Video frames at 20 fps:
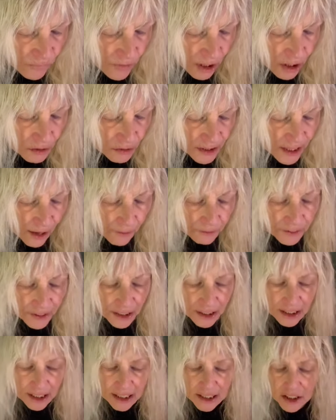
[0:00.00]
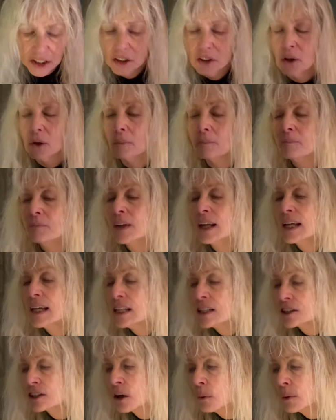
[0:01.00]
You definitely do.
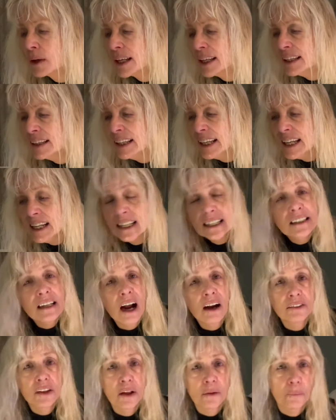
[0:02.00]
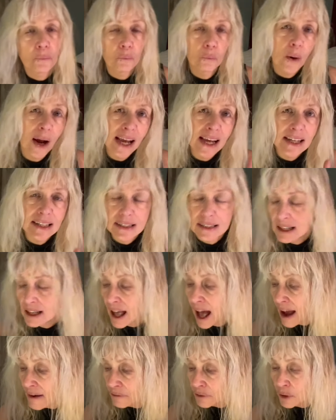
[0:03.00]
So these are the ways,
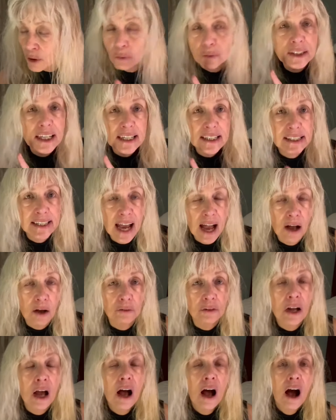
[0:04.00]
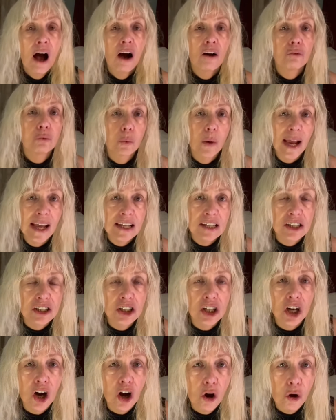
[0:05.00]
I wrote these down, of ways
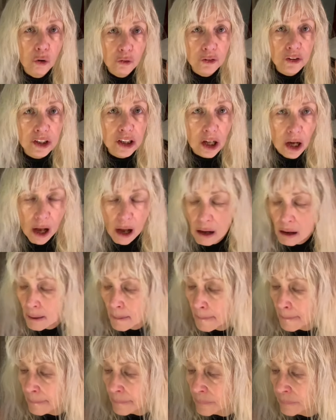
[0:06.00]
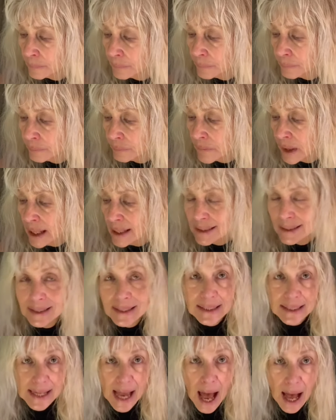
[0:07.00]
to overcome
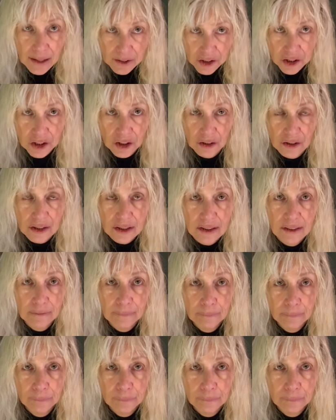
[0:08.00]
disasters.